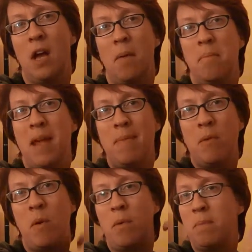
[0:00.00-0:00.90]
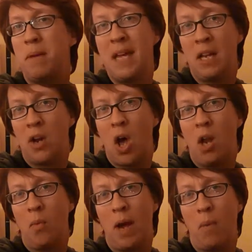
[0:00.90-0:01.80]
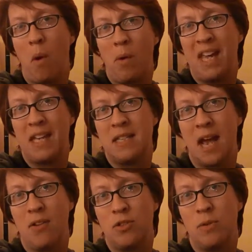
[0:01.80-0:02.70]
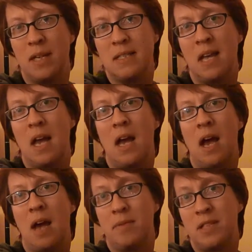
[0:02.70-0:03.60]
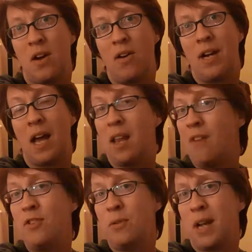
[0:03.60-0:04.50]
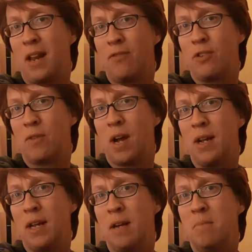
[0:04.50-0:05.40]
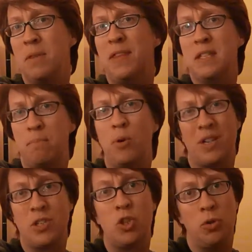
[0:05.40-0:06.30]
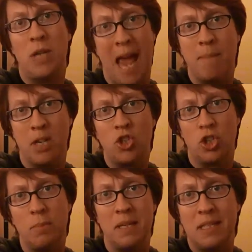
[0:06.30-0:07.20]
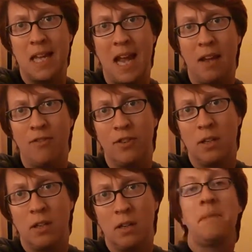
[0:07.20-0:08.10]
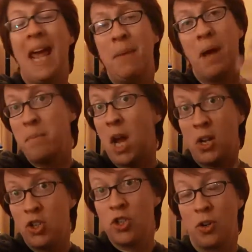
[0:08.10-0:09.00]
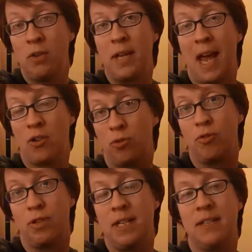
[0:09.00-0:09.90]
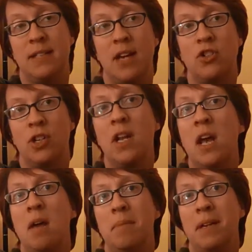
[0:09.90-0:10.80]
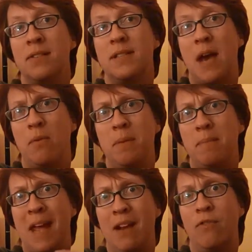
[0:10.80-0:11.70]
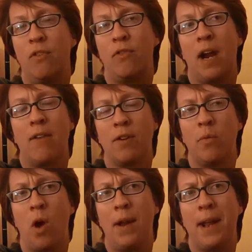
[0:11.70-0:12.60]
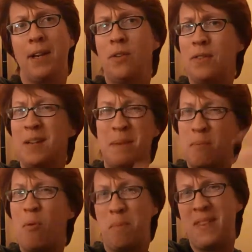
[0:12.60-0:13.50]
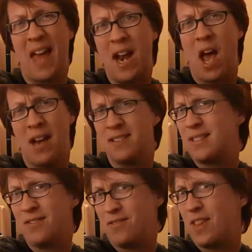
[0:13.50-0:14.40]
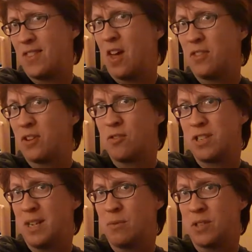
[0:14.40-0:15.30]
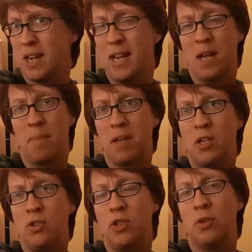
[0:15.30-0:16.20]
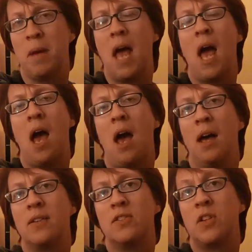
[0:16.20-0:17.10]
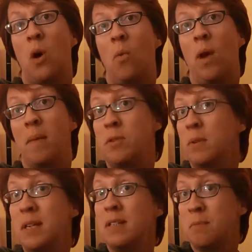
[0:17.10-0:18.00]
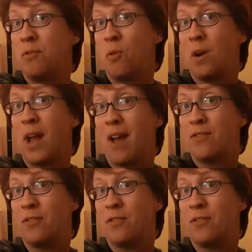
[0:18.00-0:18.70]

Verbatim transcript: maybe when we peel it all away, what we'll get down to is, I'm sorry, I love you and I love your writing, but this book is too damaged to be saved. Anyway, I'm not going to show you the actual critique session because that would be painful for everyone, and I don't think people would be that honest if they thought their critique was going to end up on YouTube. Uh, so what I'm doing is a before and after